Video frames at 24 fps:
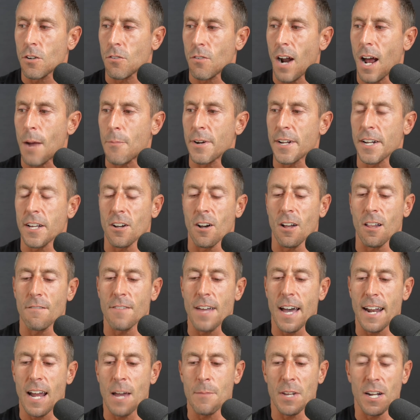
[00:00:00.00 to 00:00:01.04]
corroborating all of
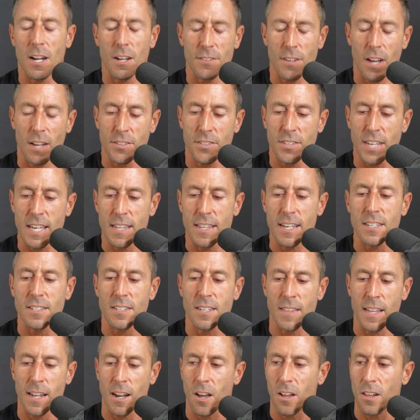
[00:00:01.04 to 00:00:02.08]
that. I mean, I'll, I'll say
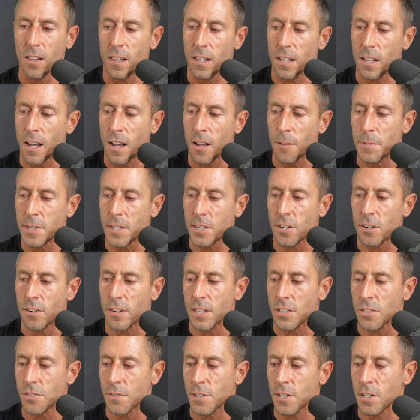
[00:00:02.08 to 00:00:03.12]
this and then I'll, I'll be
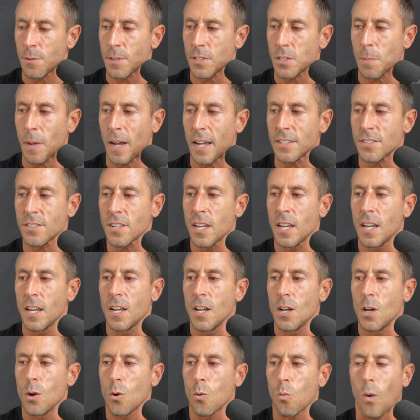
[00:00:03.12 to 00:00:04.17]
curious for your response.
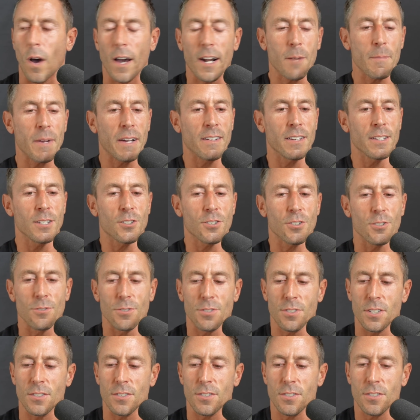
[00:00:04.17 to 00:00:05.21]
Watermelon
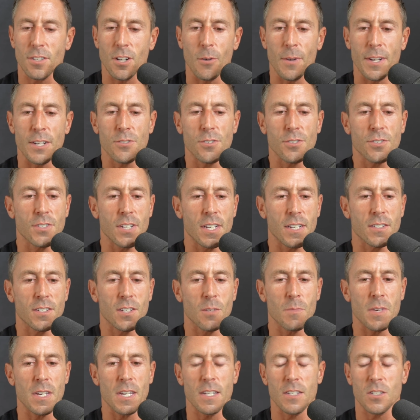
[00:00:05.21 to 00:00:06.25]
juice is so interesting
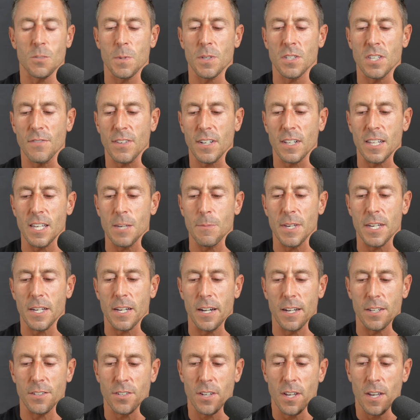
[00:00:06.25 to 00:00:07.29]
to me specifically
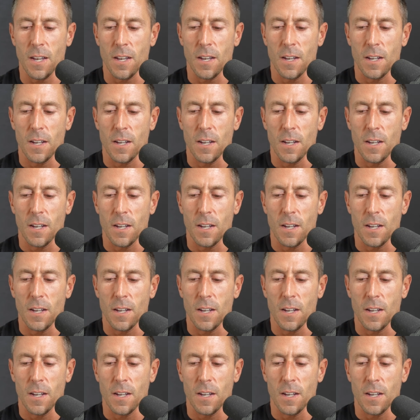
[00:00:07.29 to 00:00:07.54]
because